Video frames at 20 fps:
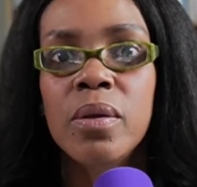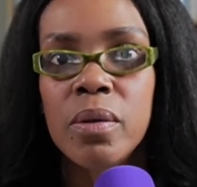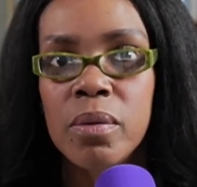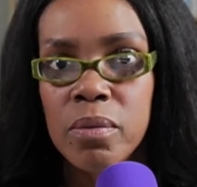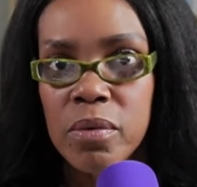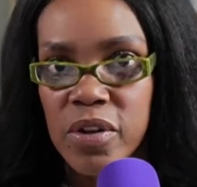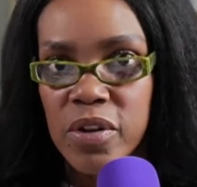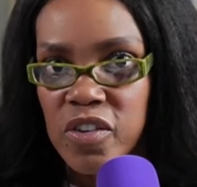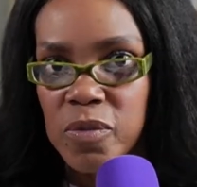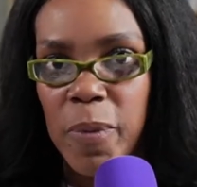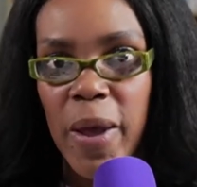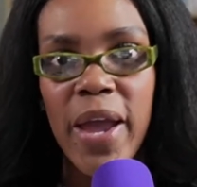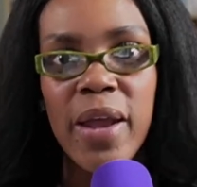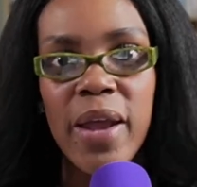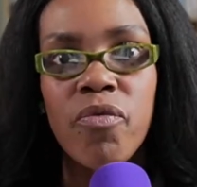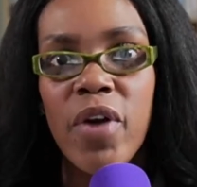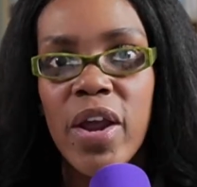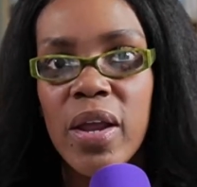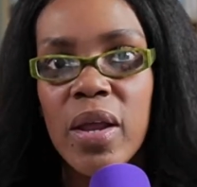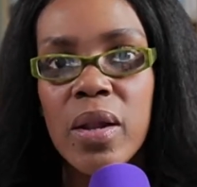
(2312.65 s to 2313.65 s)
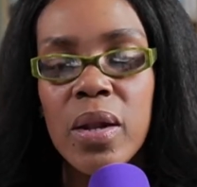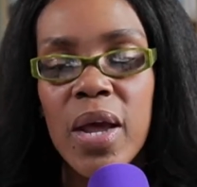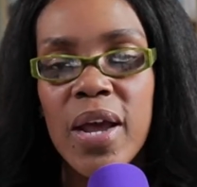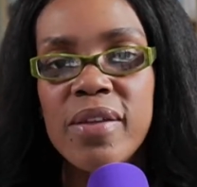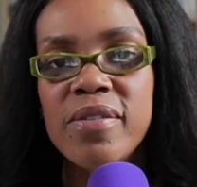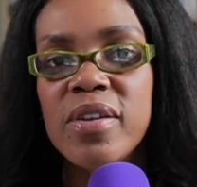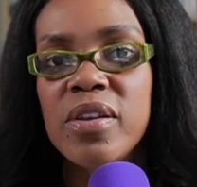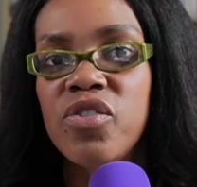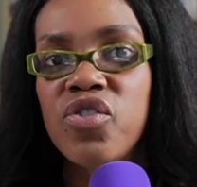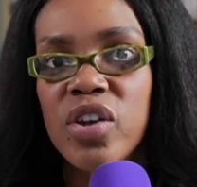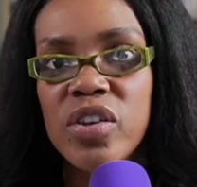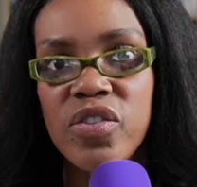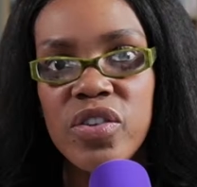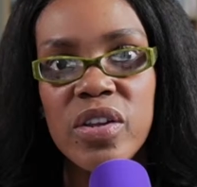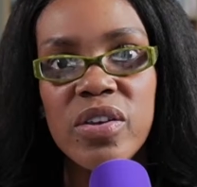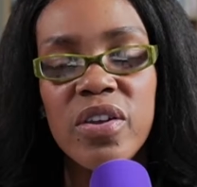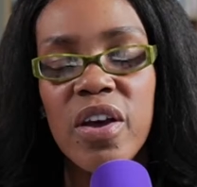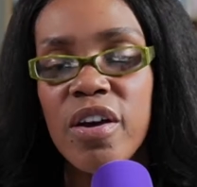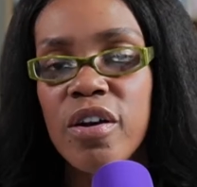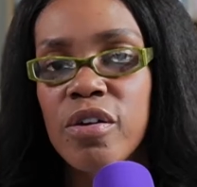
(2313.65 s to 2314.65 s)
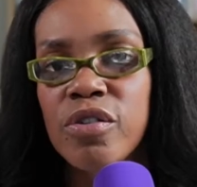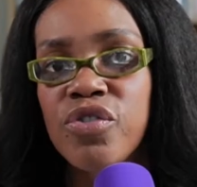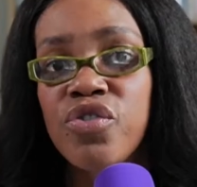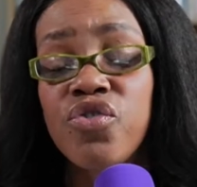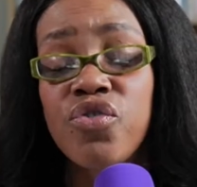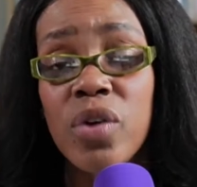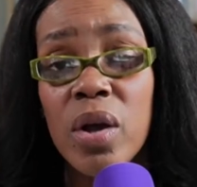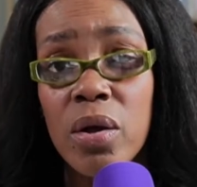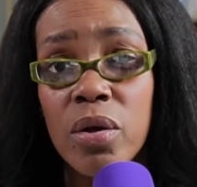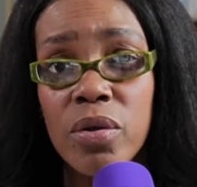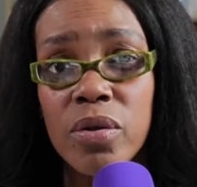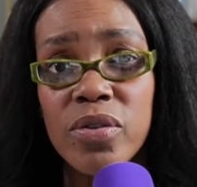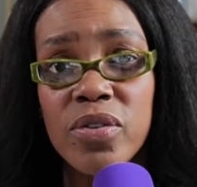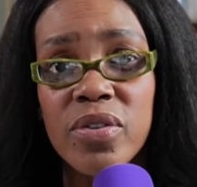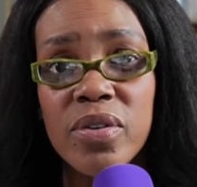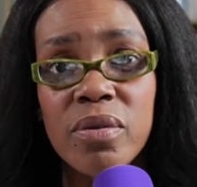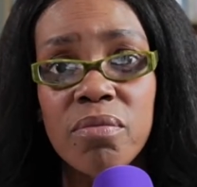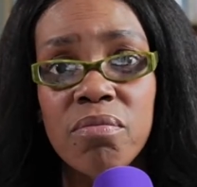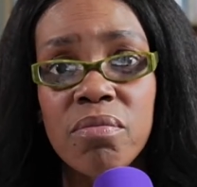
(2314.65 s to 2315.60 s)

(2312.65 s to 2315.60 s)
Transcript: despite recognizing Justin Tucker's struggles,